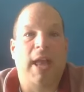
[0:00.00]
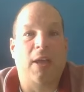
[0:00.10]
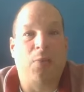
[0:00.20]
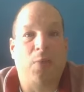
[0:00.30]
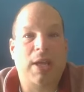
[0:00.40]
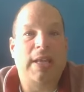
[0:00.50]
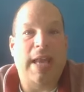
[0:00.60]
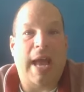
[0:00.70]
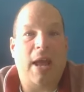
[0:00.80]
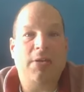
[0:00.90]
And we
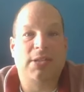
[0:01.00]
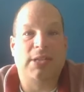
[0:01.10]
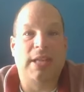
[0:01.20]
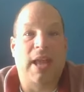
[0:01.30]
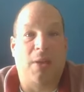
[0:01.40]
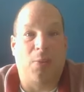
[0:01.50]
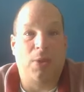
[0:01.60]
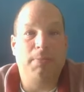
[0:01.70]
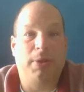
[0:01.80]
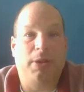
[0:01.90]
now see and
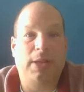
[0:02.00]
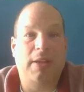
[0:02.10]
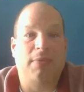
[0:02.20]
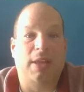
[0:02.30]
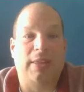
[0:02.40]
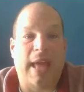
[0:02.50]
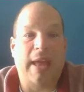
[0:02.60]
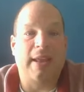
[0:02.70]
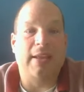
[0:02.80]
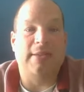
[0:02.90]
we believe that
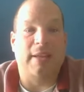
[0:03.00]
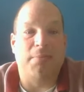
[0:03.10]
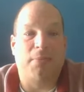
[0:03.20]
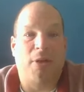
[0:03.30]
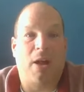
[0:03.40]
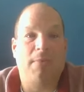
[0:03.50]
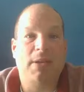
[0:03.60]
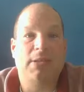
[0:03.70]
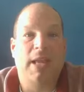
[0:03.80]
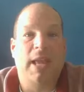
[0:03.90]
that is a
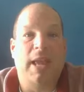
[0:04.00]
promise